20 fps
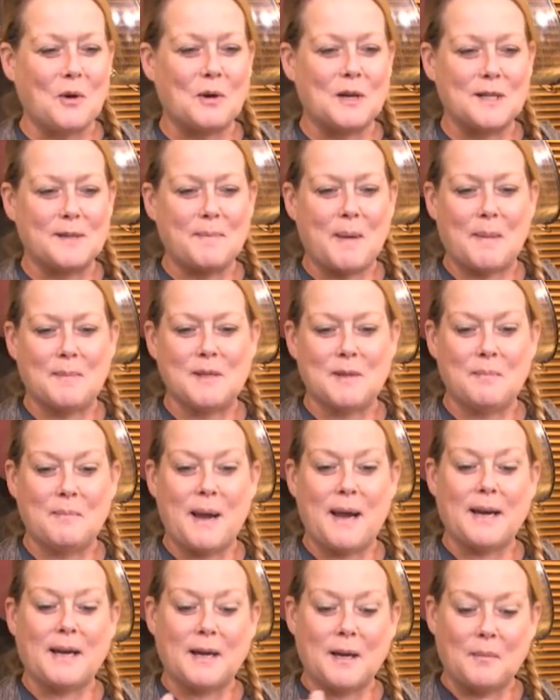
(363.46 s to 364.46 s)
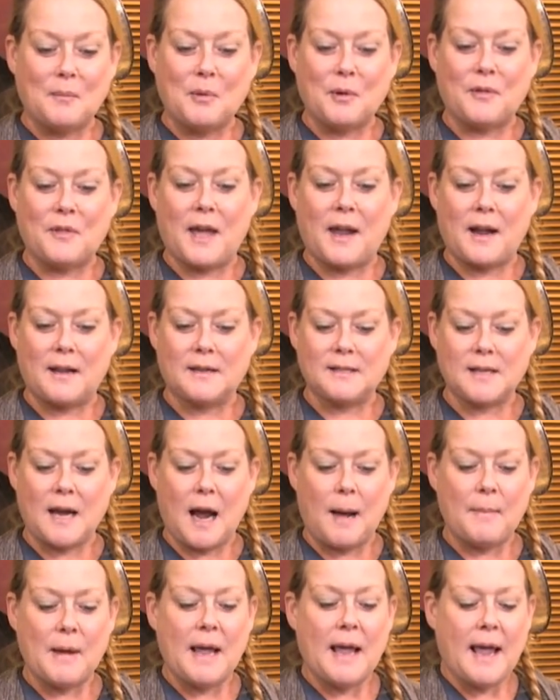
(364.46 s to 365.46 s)
crisp up some bacon and put that on
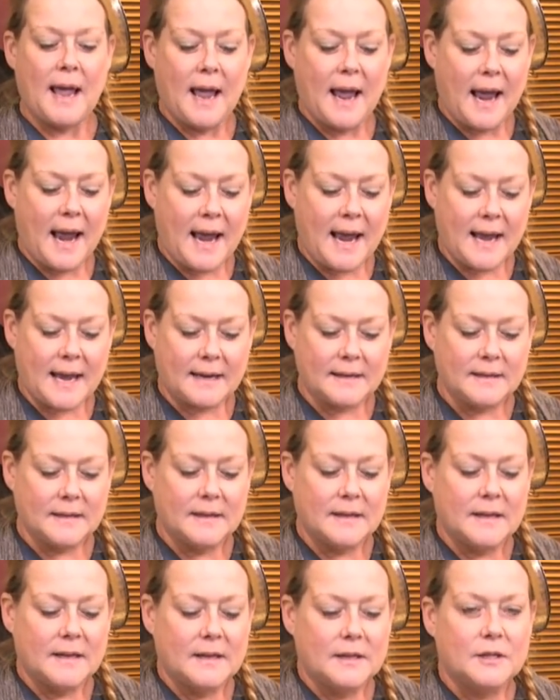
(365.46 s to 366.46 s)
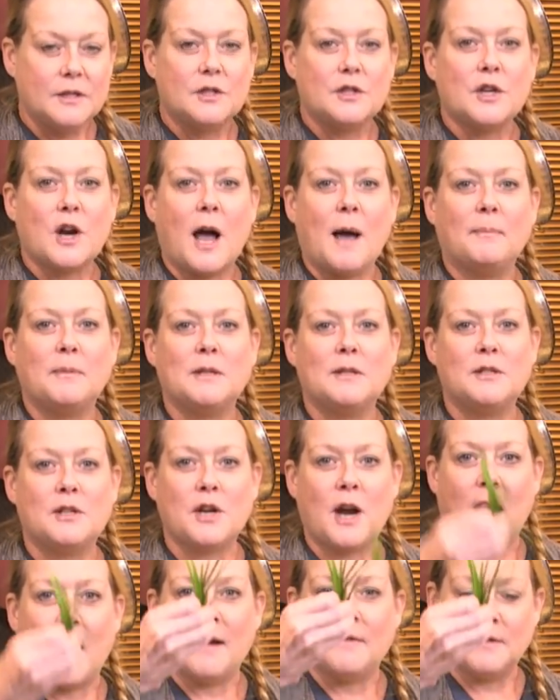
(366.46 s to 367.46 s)
top. And chopped
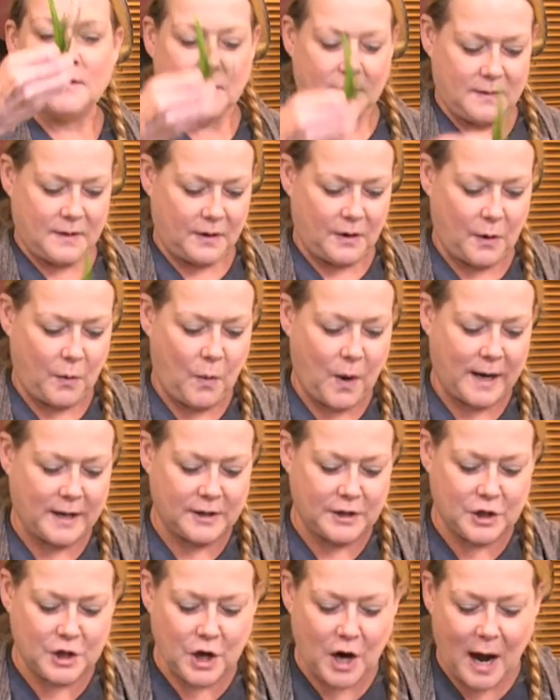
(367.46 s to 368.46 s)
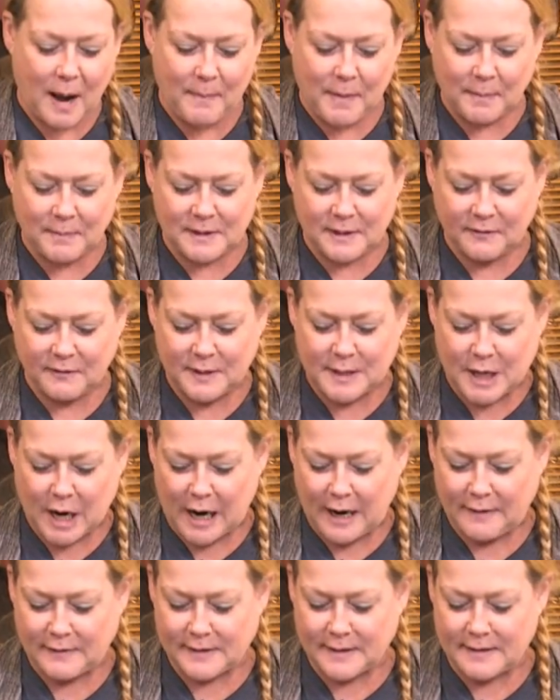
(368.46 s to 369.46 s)
chives. You're going to want to chop up some
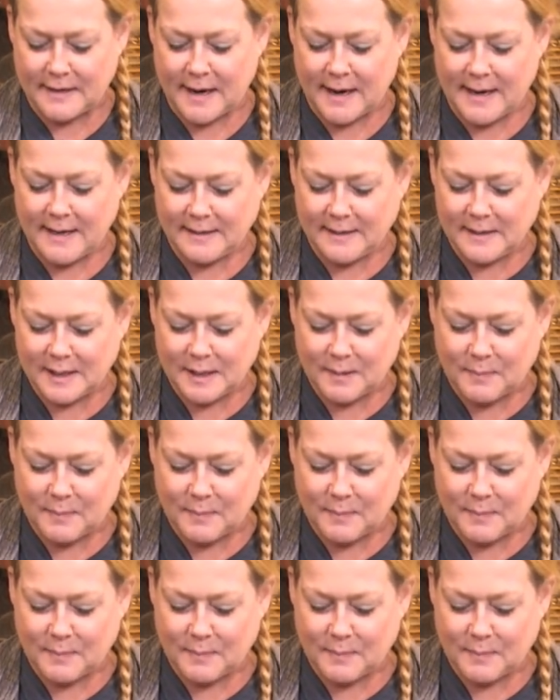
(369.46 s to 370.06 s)
chives, nice and